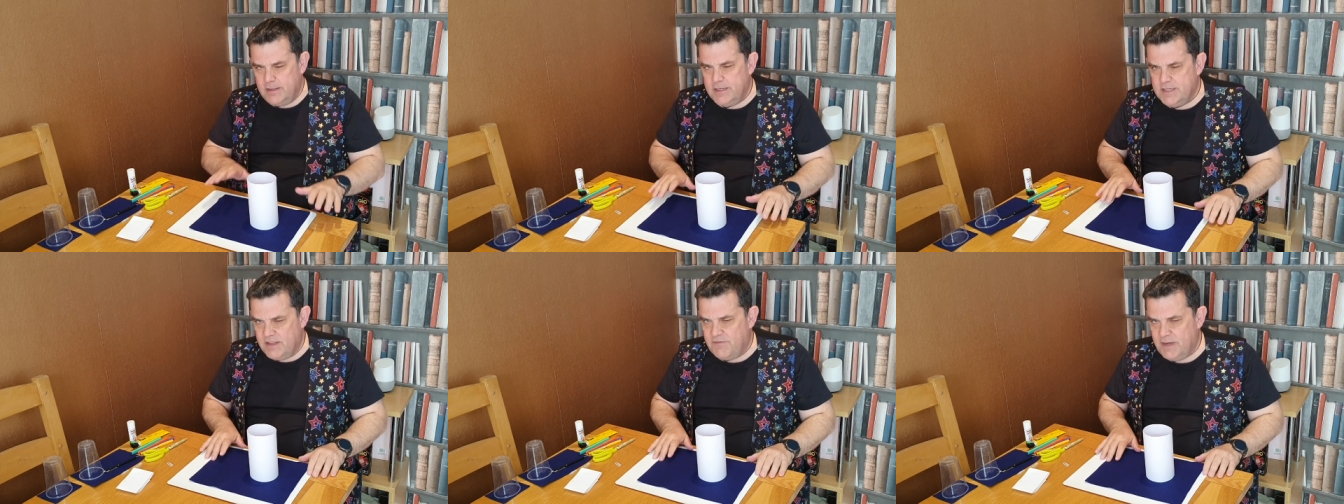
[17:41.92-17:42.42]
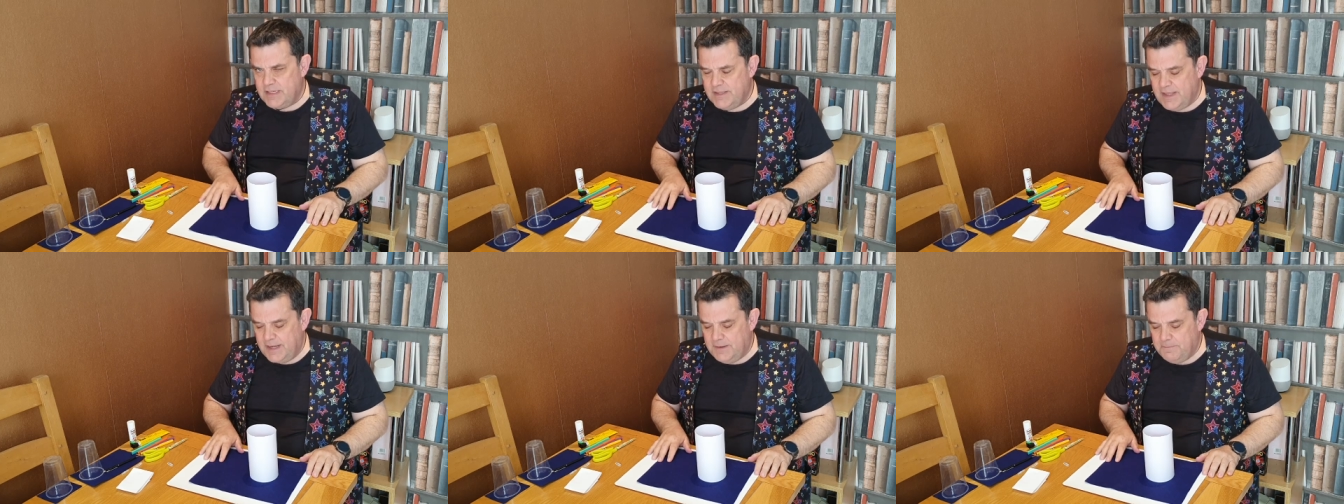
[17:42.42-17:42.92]
This is the funny
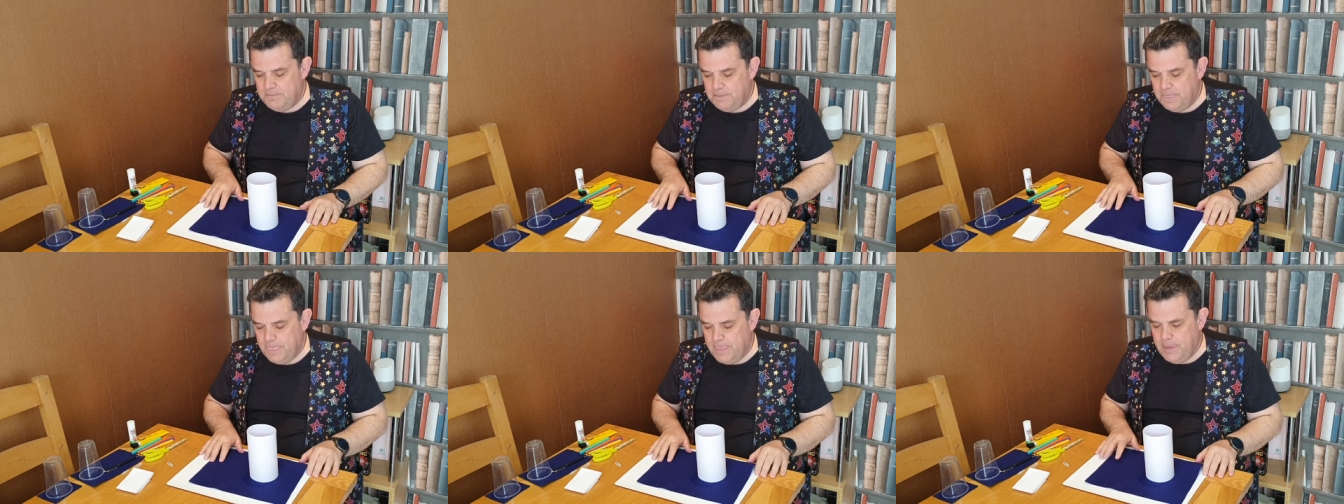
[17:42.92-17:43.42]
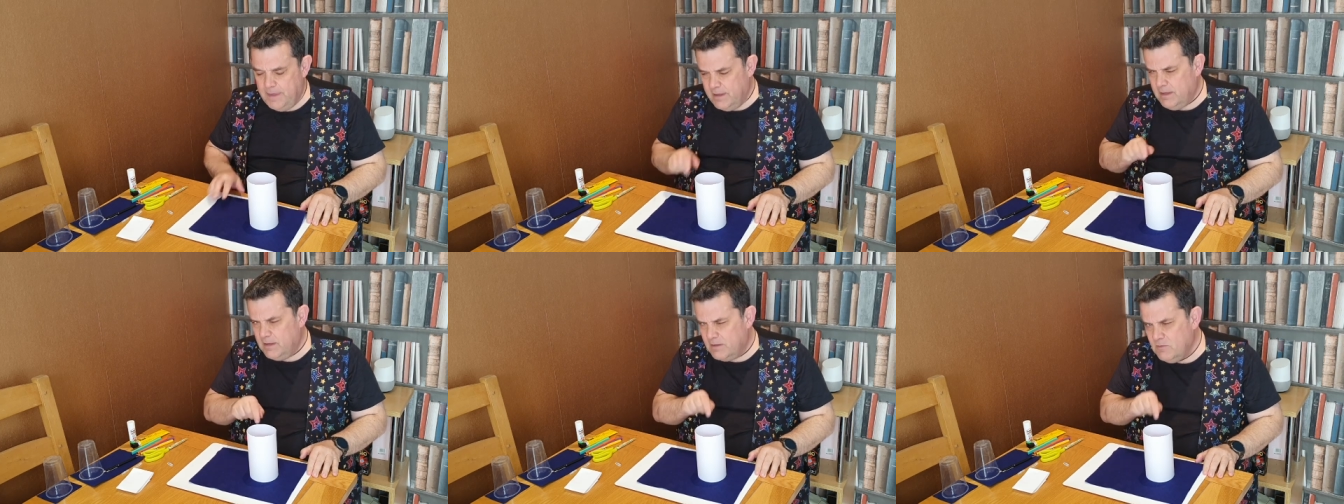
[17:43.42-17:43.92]
thing.
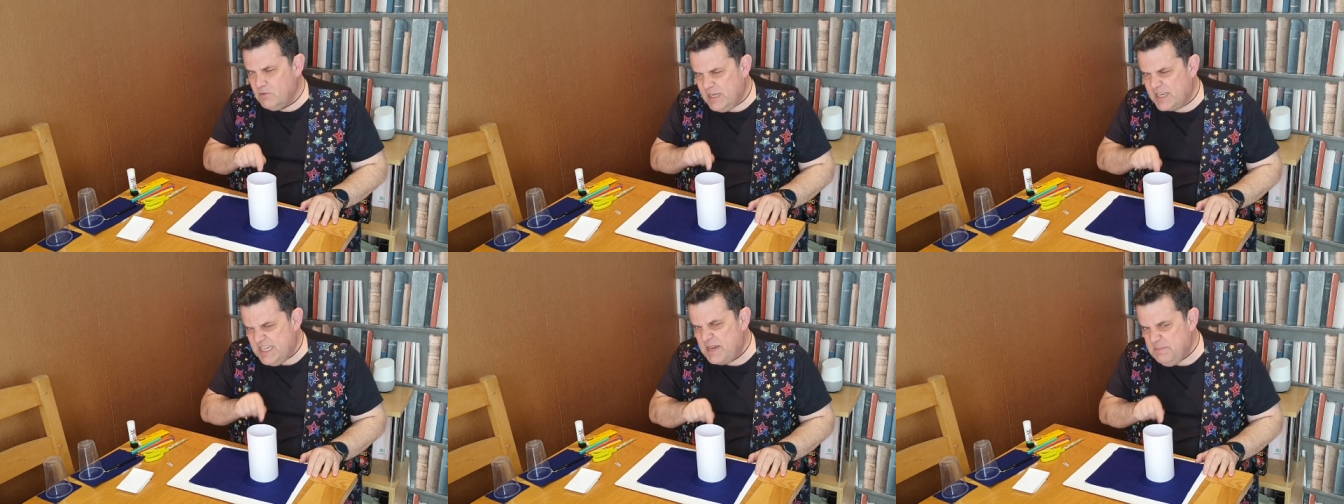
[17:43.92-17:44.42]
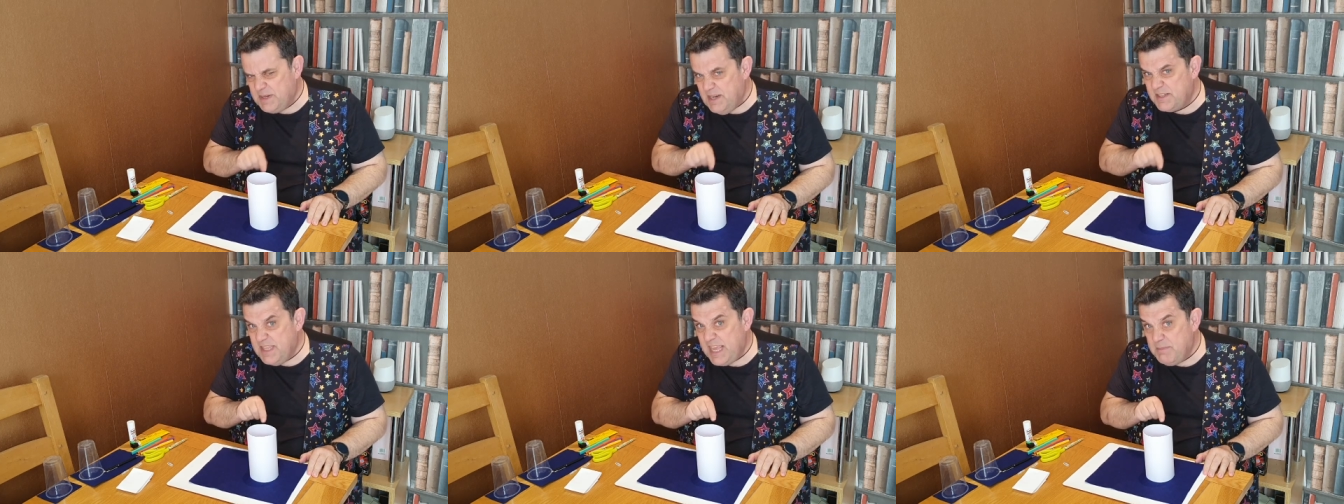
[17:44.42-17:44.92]
Was that 10p
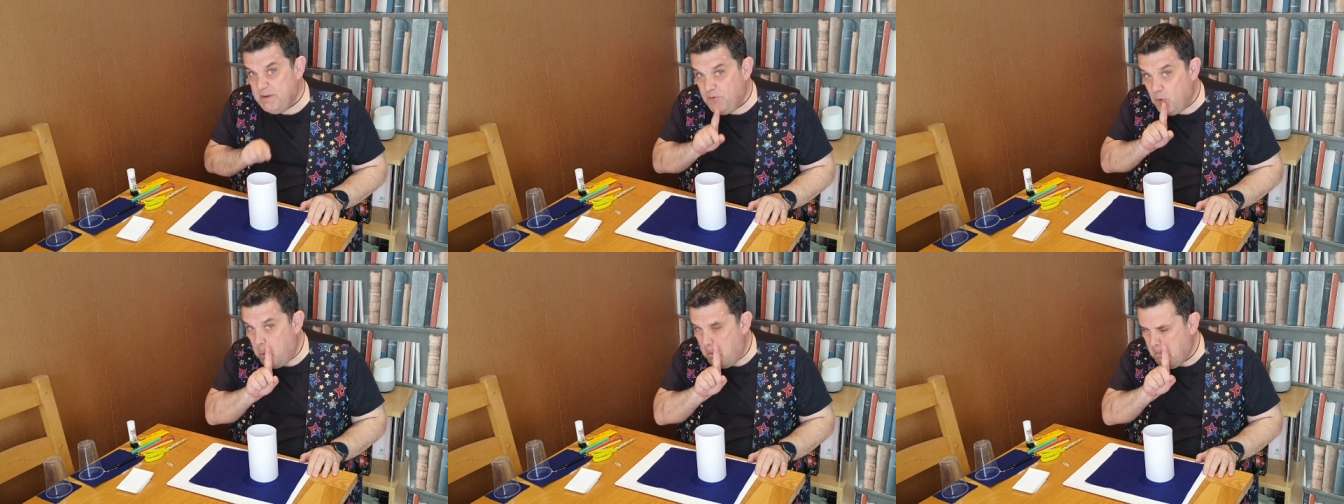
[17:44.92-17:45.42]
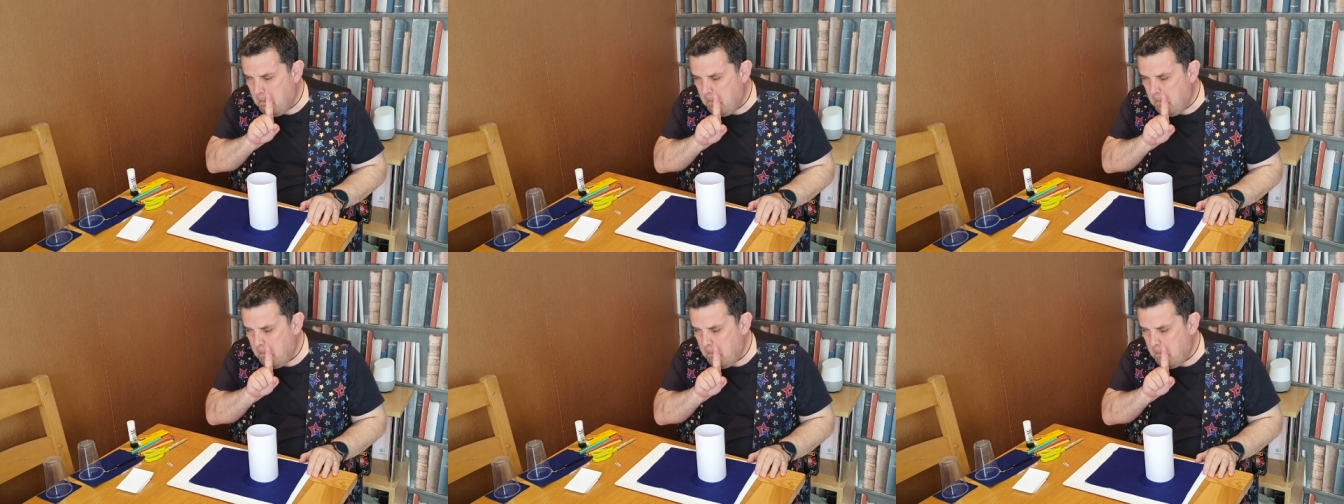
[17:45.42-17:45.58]
under there before?